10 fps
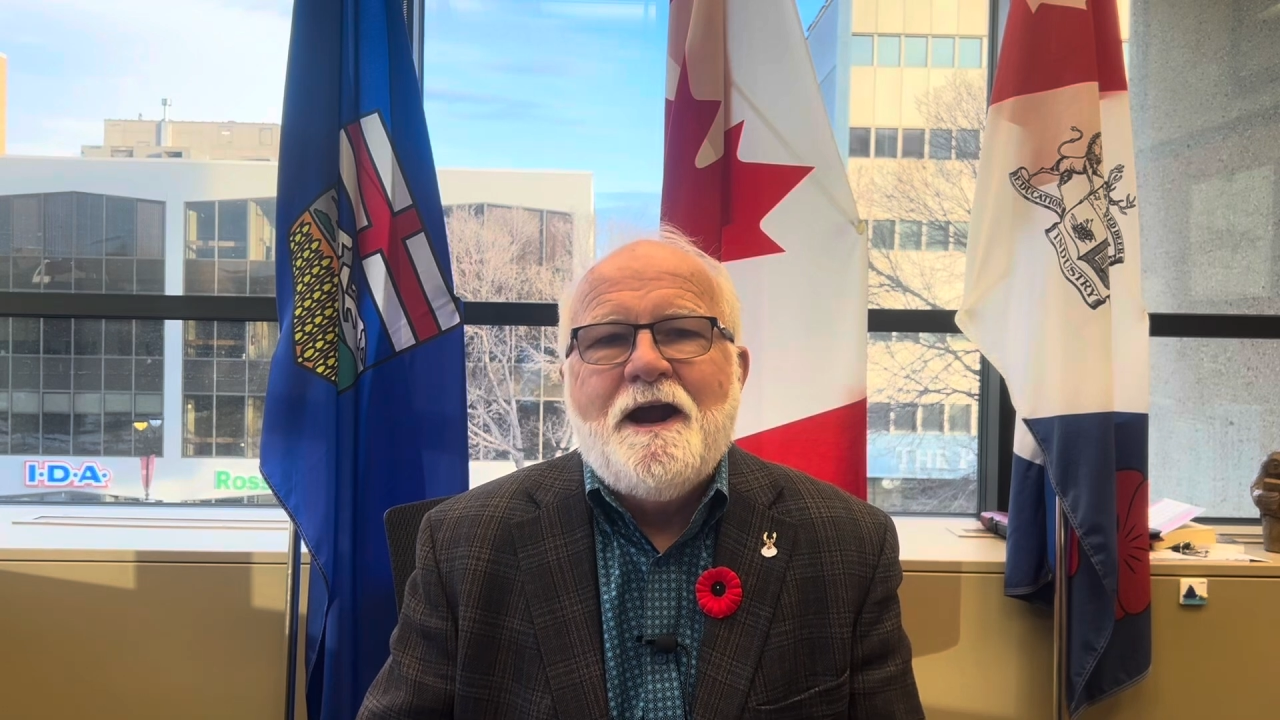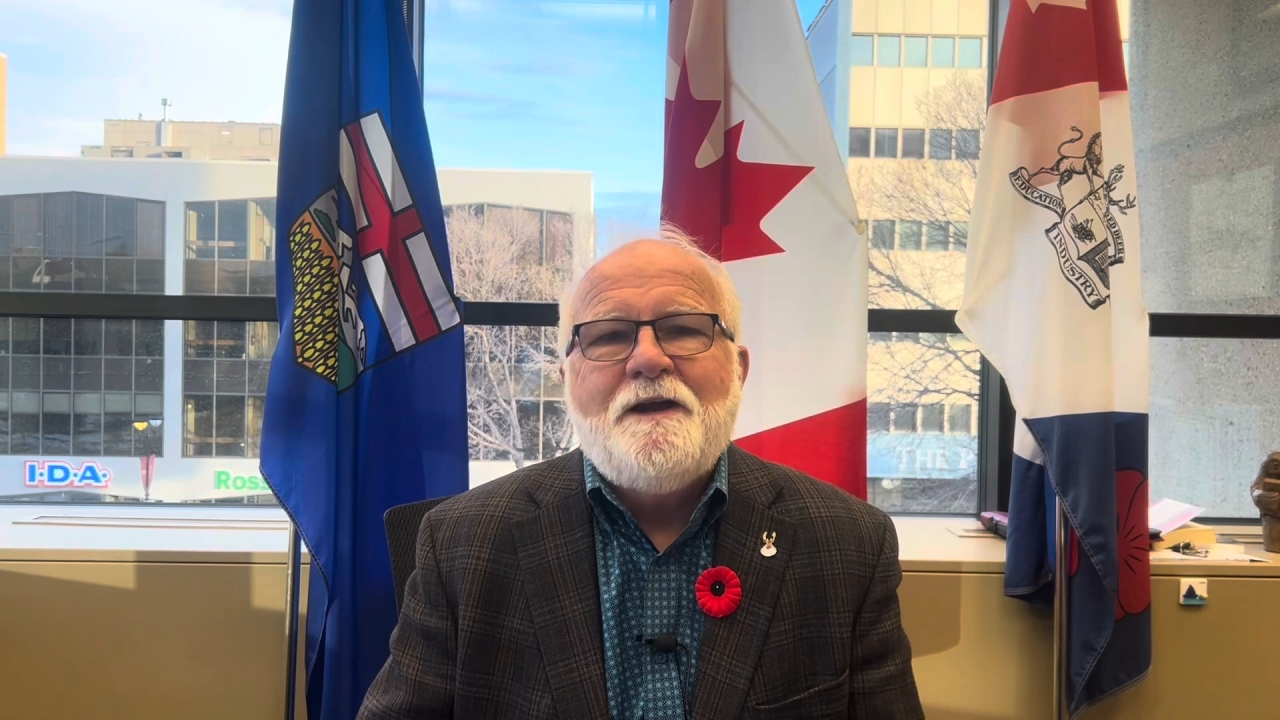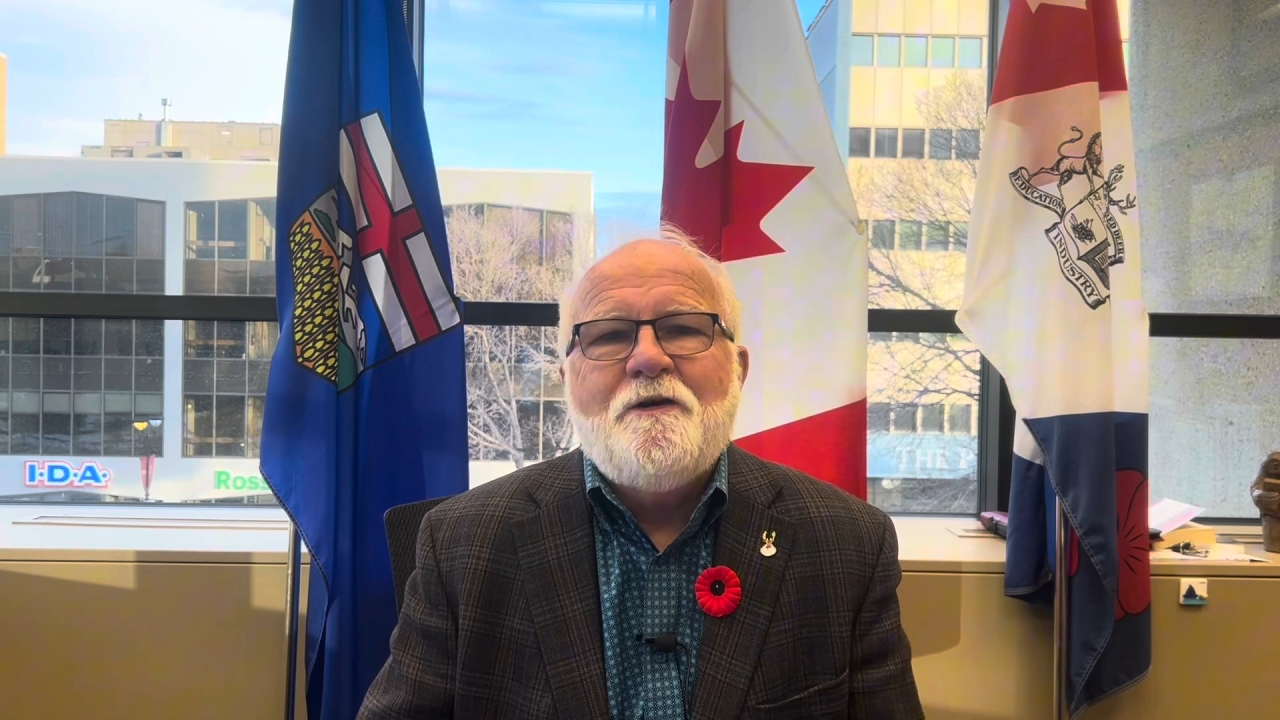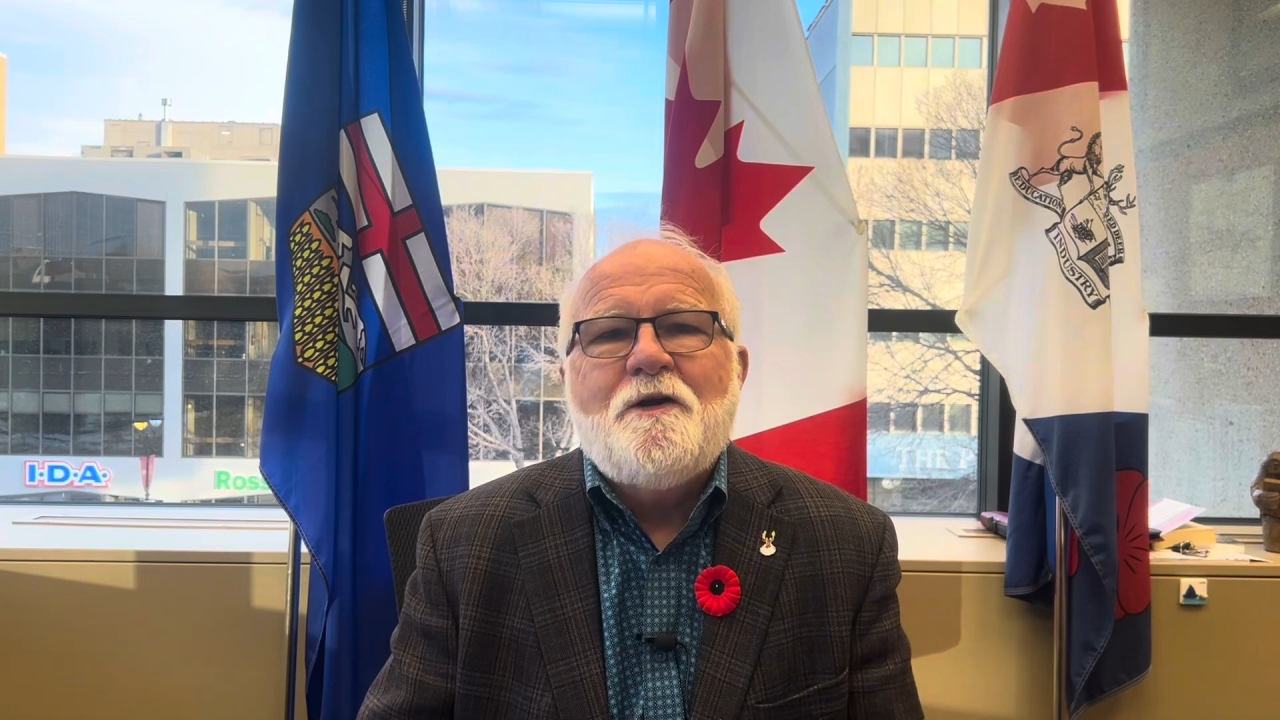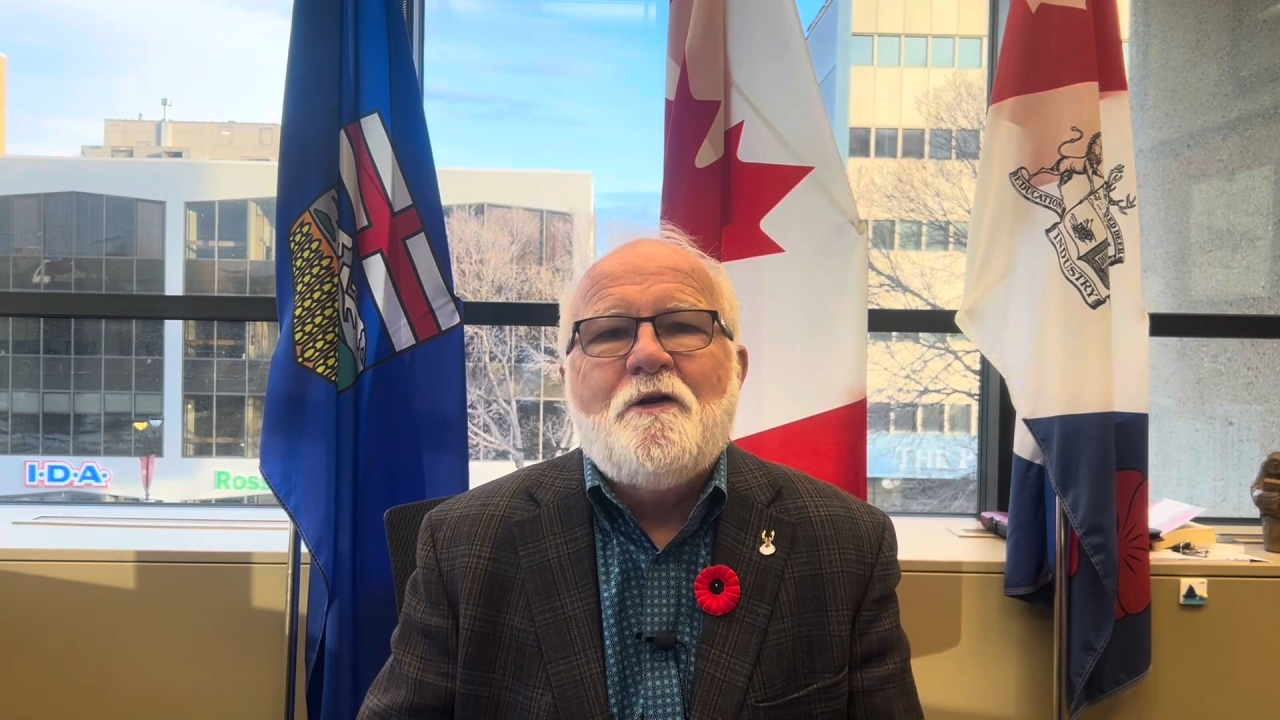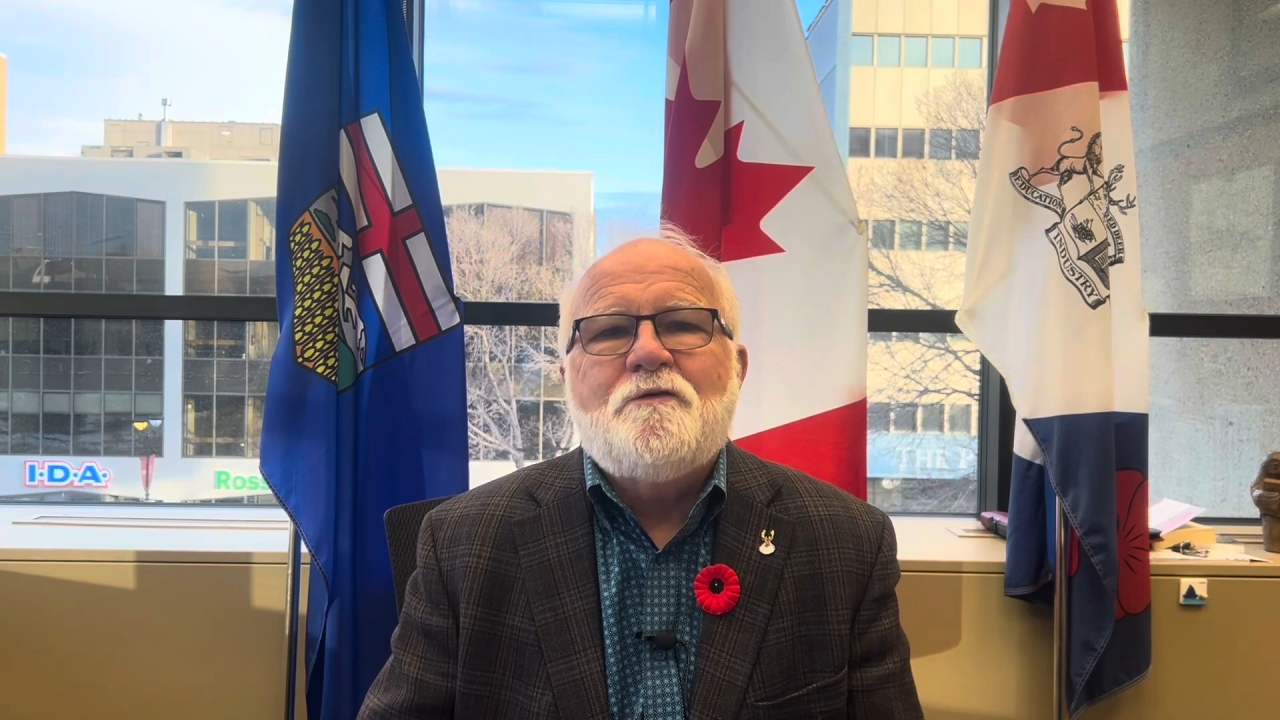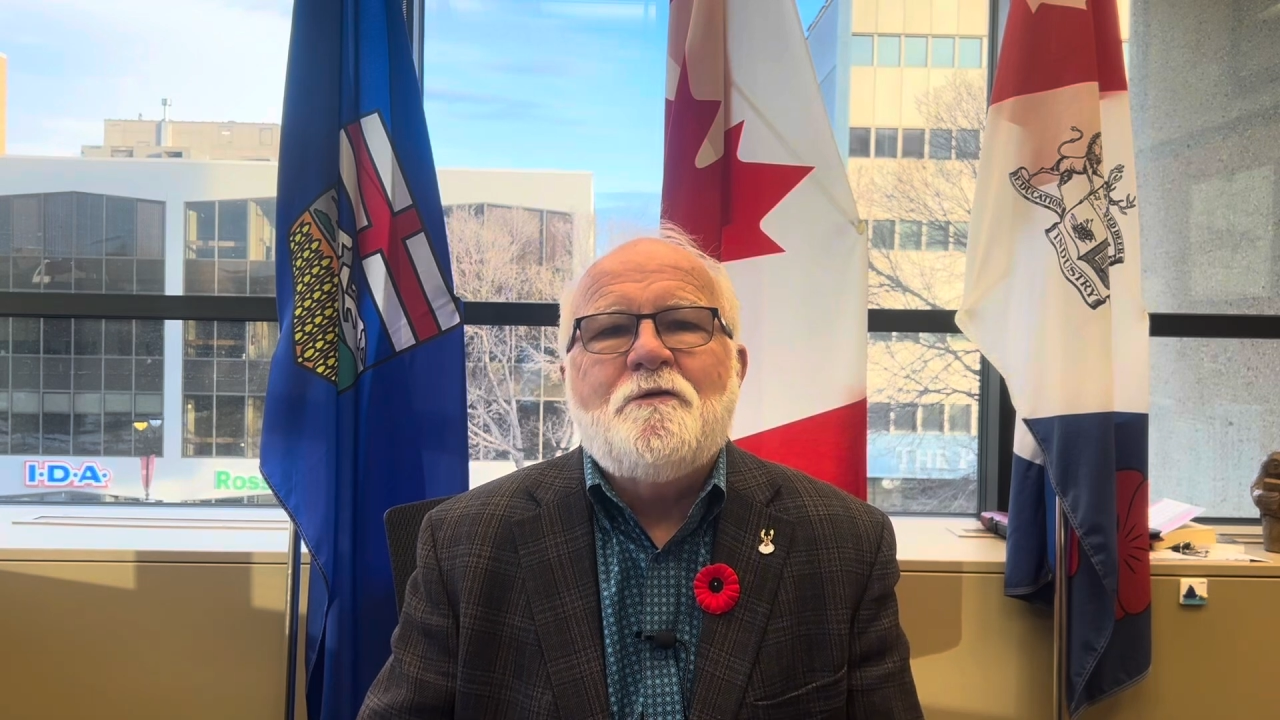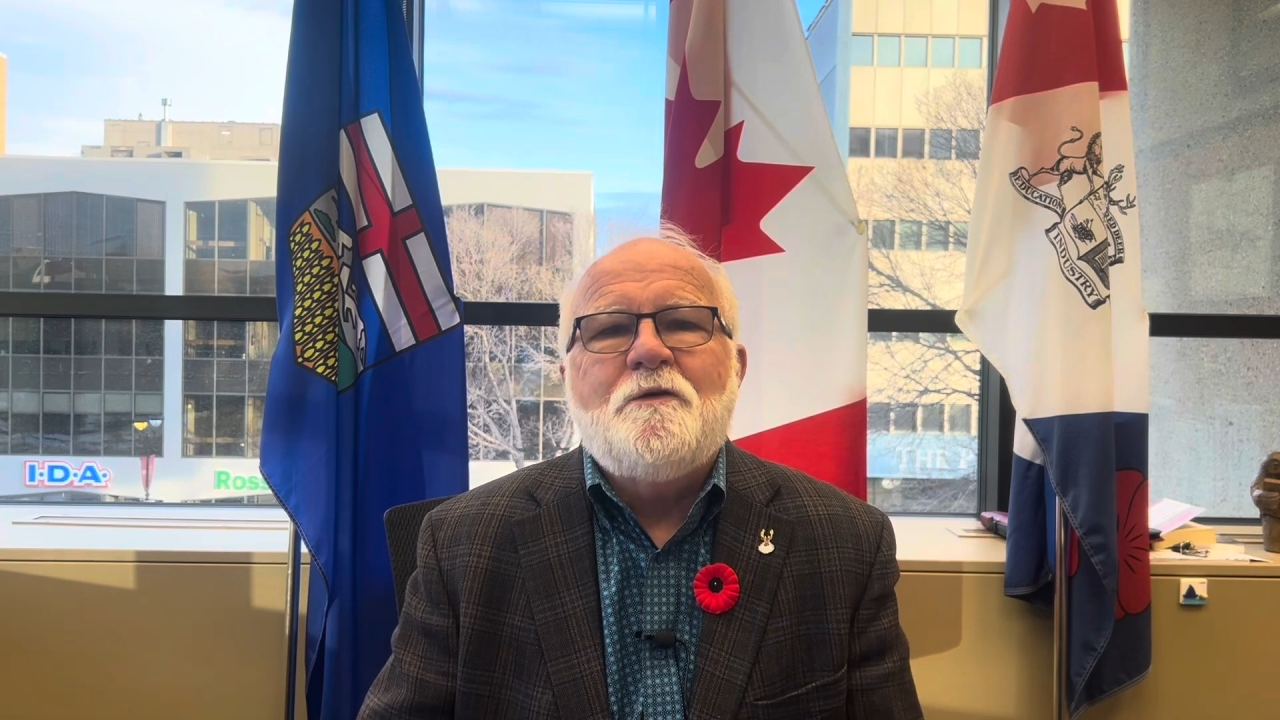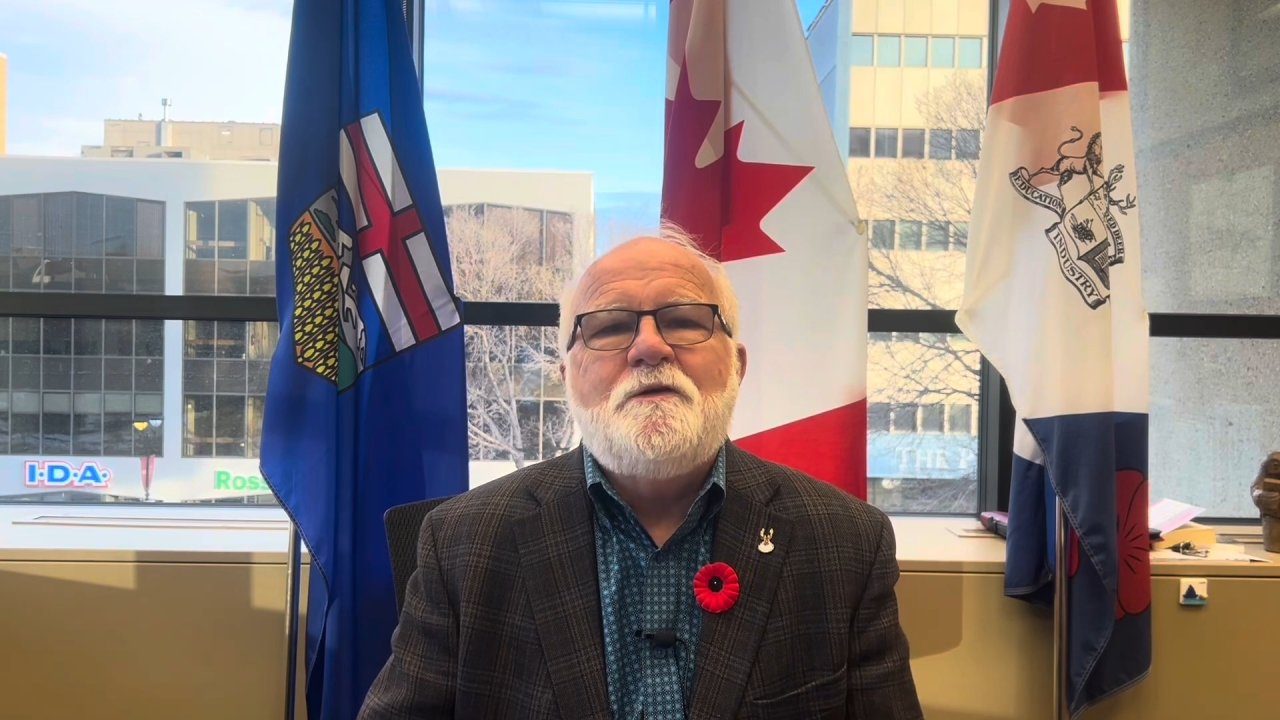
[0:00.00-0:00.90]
agricultural